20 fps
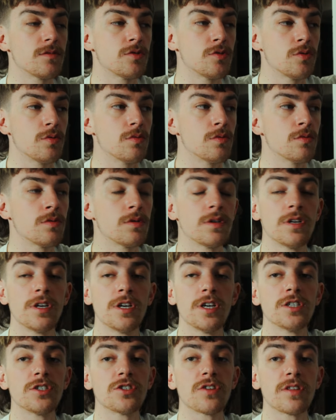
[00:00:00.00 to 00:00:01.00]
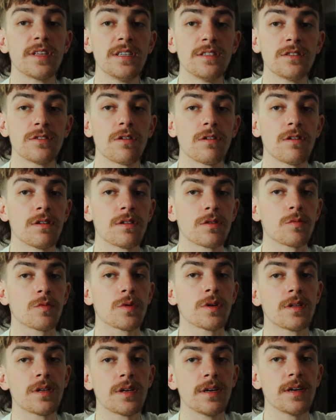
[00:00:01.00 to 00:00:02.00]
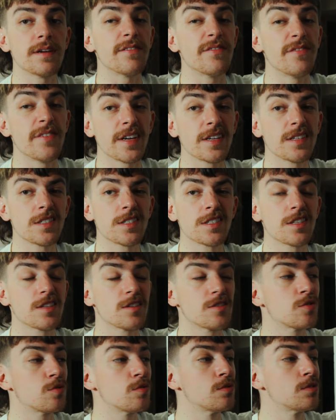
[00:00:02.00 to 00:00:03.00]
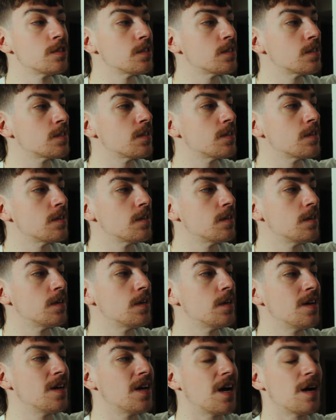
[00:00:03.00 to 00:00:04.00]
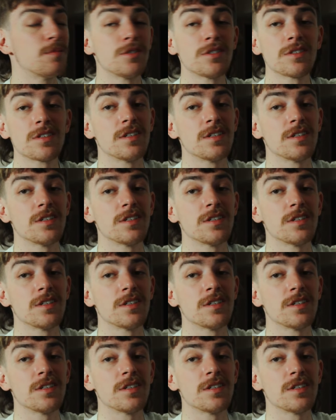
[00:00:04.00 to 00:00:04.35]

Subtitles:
tool. So these are all the really advanced tools. I'm just